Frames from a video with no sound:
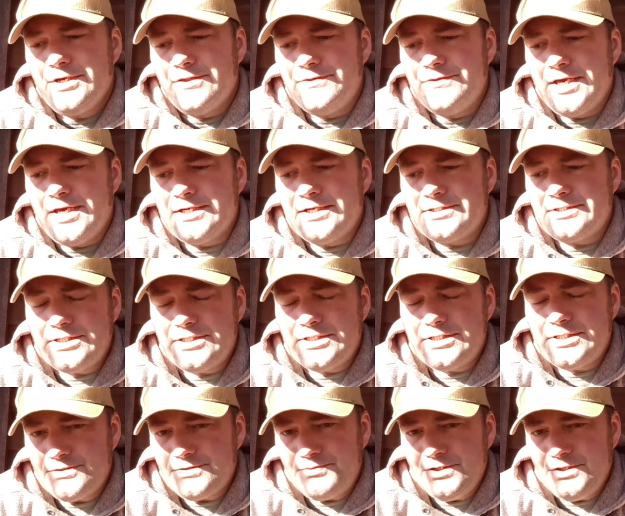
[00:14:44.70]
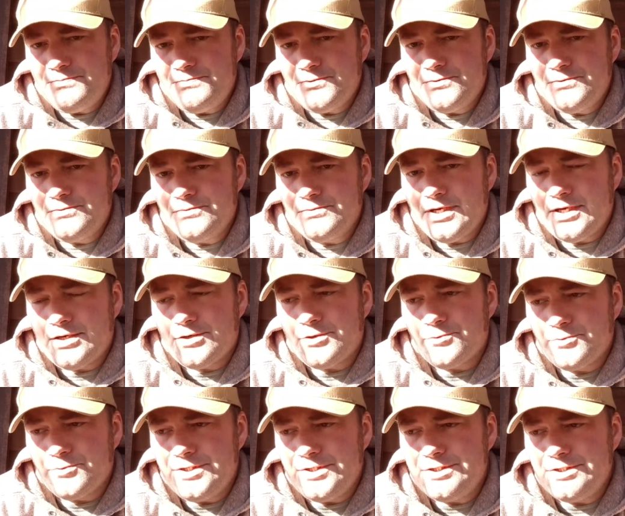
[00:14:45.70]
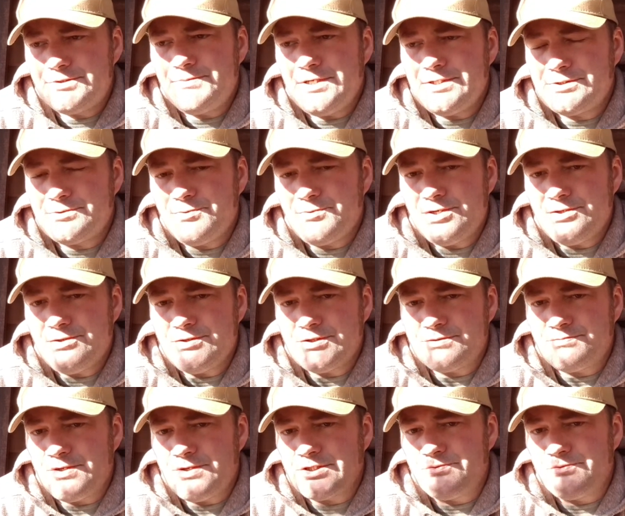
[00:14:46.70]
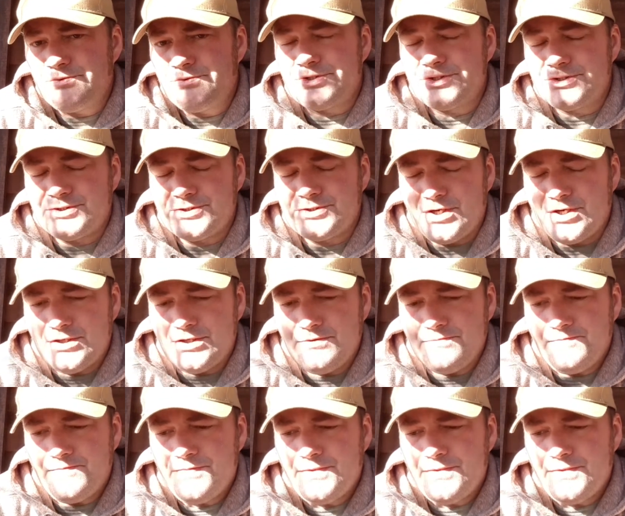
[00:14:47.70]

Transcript: that teach people how to read space weather, especially with the sun,